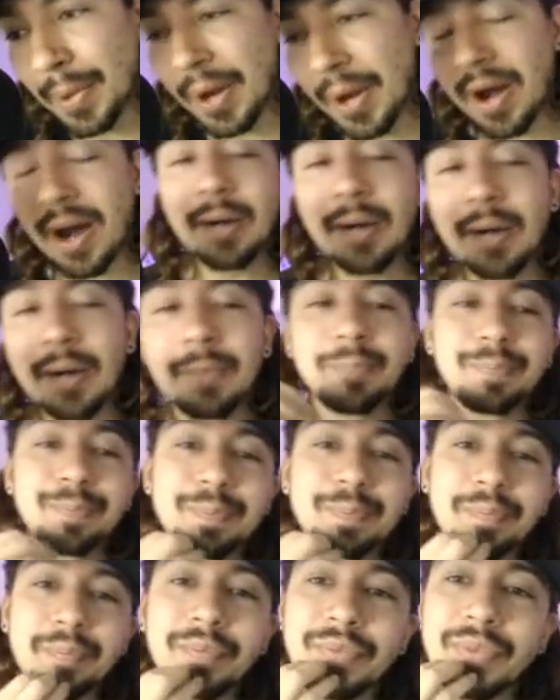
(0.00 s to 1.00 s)
when they've
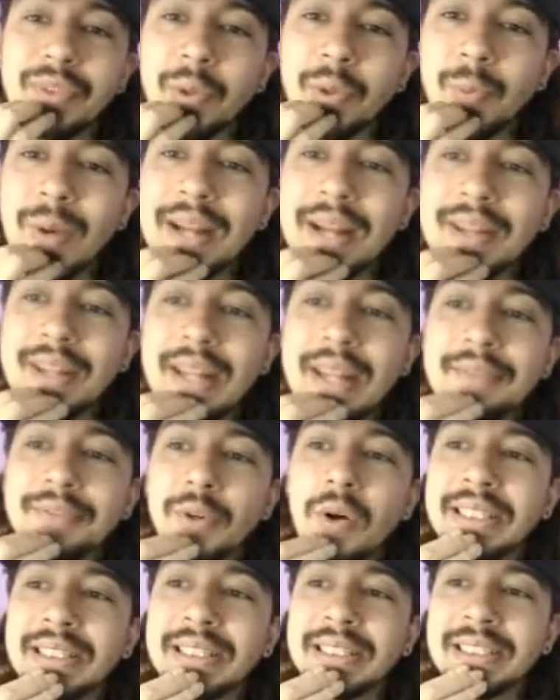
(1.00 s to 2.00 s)
got this Champions League
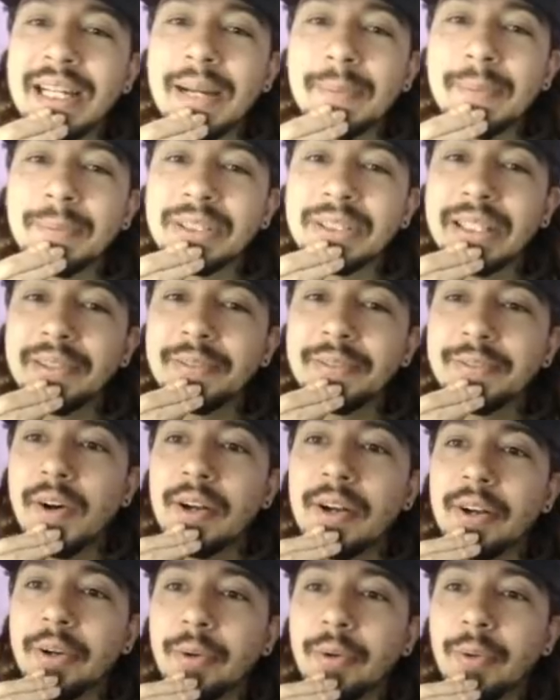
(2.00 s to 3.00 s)
final, they don't want
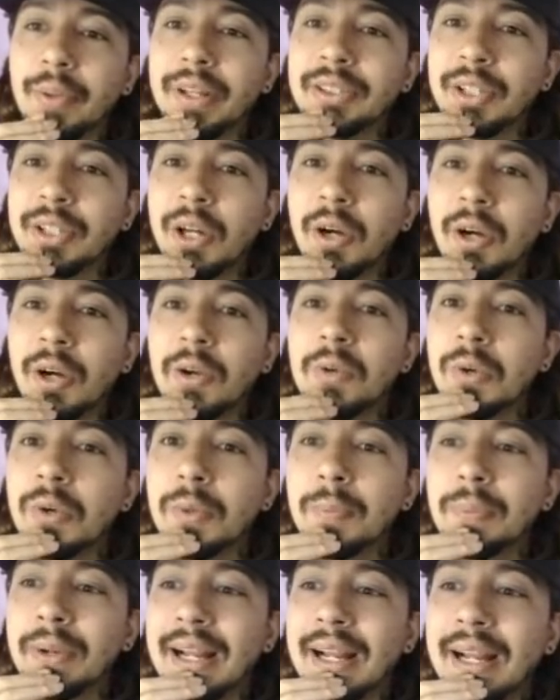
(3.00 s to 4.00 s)
players to lack
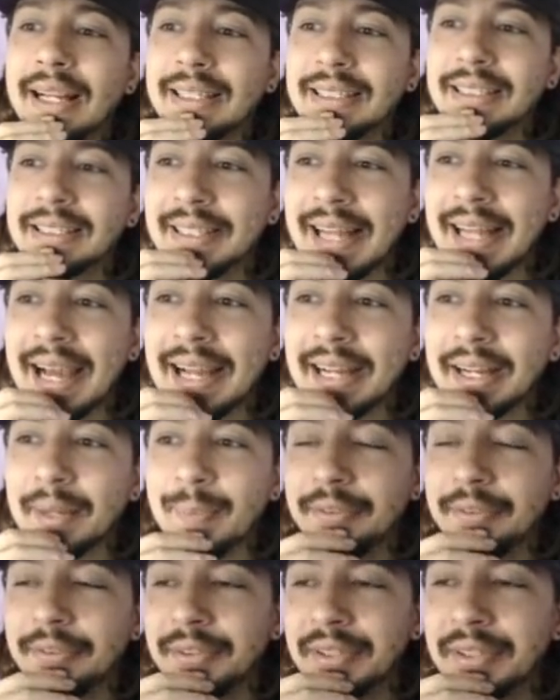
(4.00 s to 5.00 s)
match fitness. They
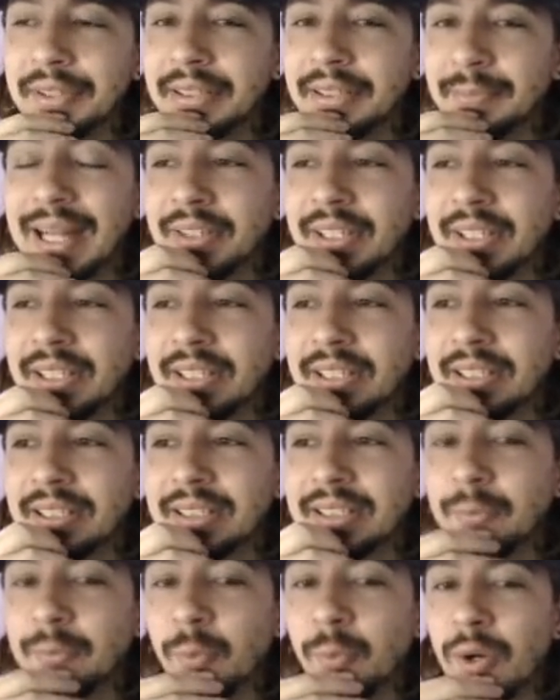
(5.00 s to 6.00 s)
want these players to
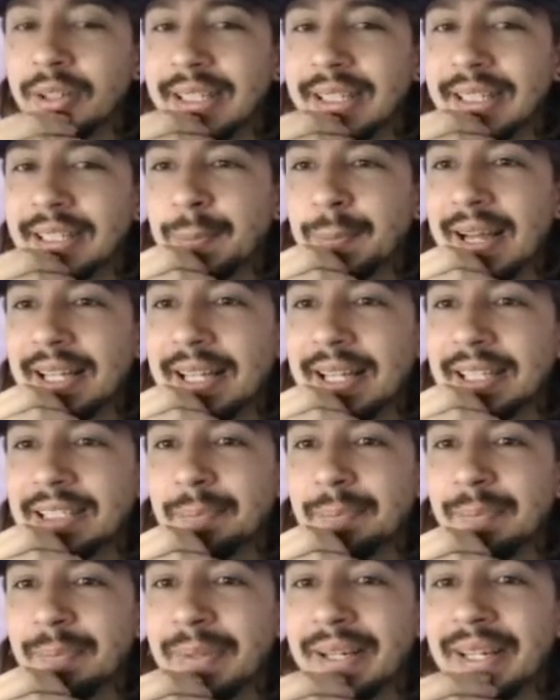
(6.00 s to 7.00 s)
be
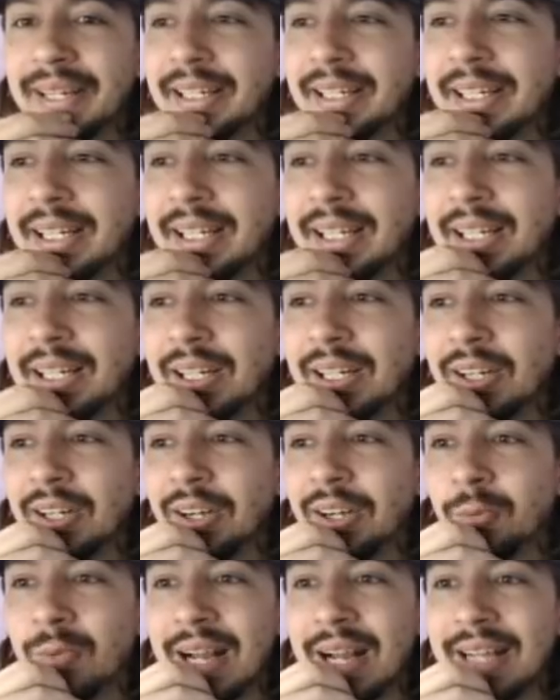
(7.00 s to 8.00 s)
ready
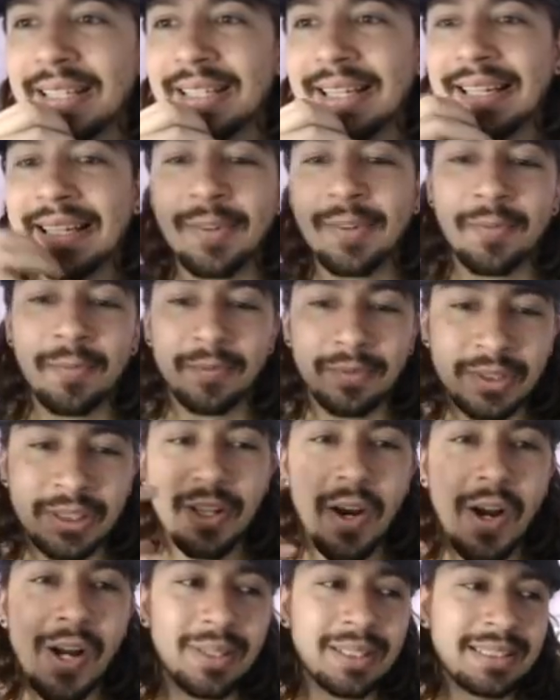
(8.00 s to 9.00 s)
to go, still
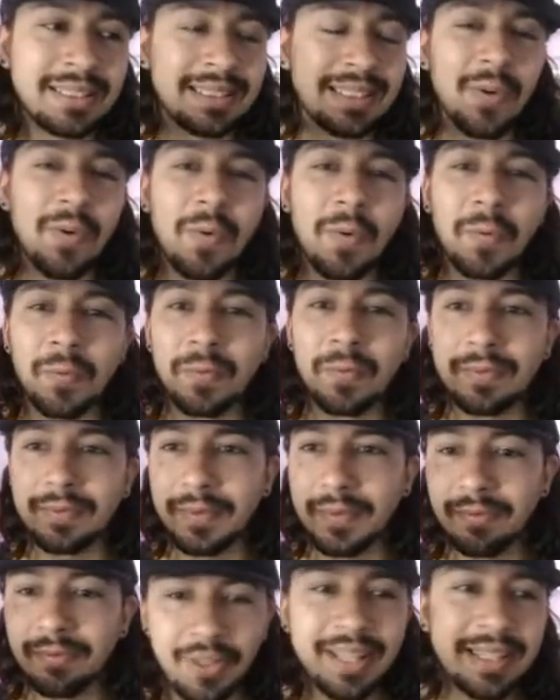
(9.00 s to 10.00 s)

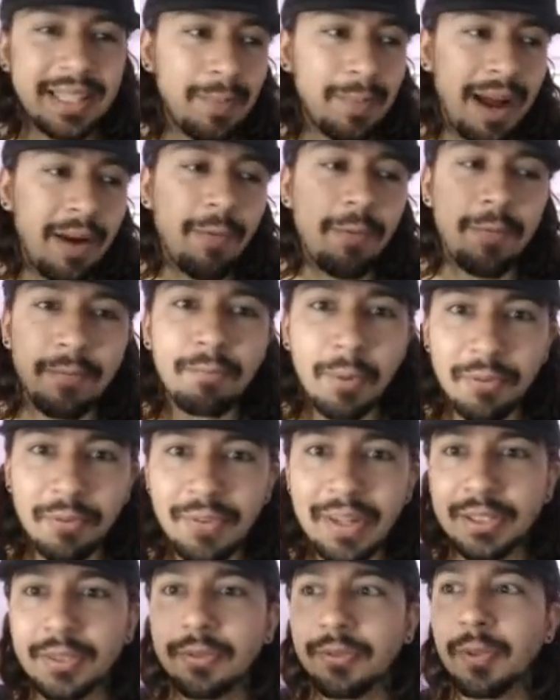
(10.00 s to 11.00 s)
thinking about
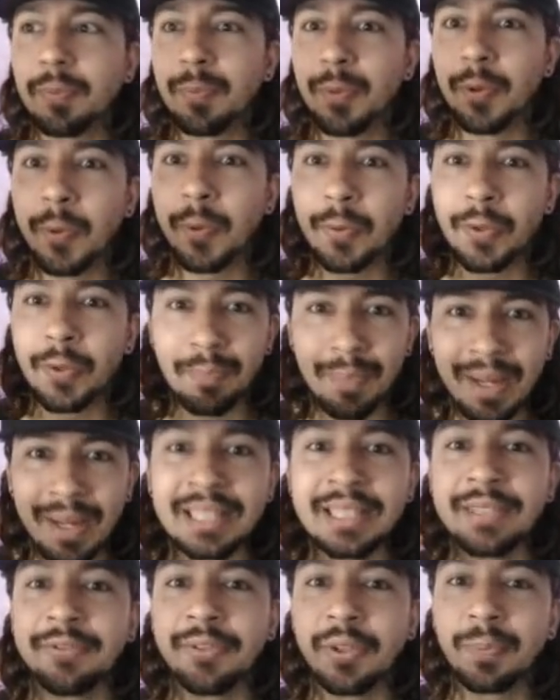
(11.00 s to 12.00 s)
professional football,
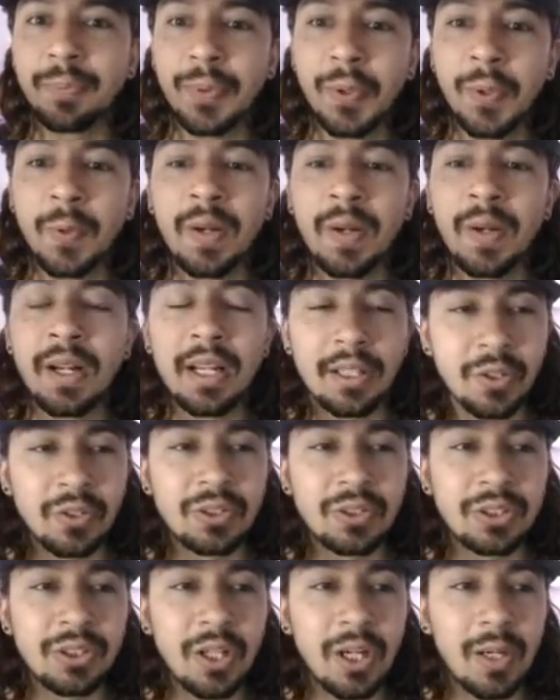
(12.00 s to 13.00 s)
competitive football,
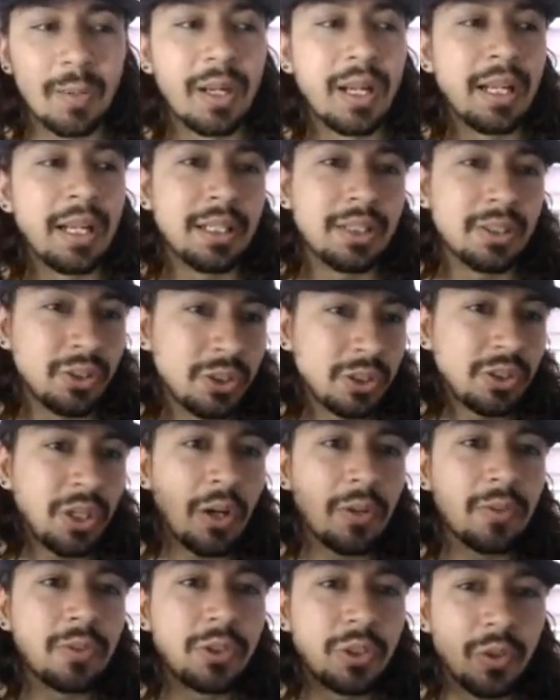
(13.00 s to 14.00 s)
non-stop. You
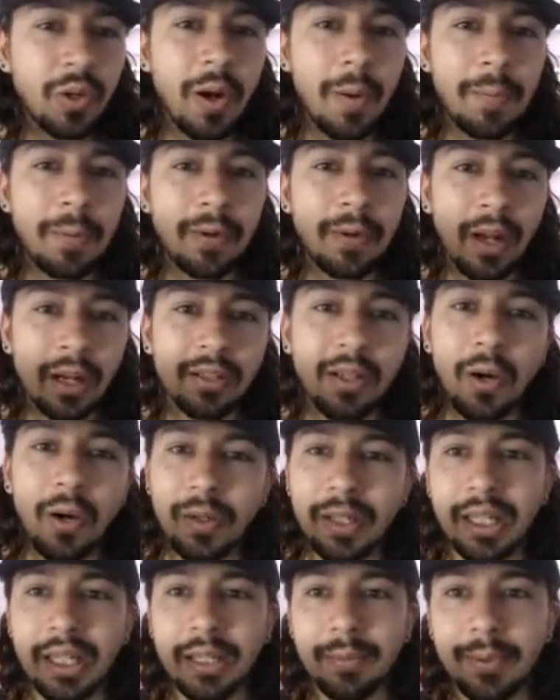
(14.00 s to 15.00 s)
don't drop a
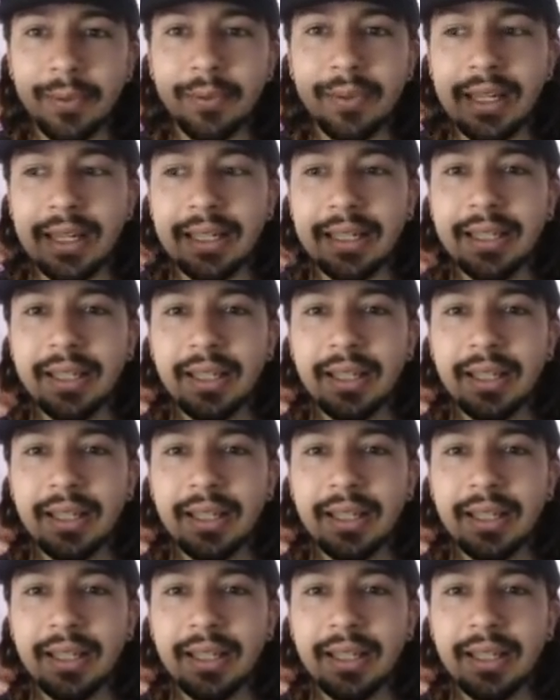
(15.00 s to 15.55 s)
goalkeeper, really.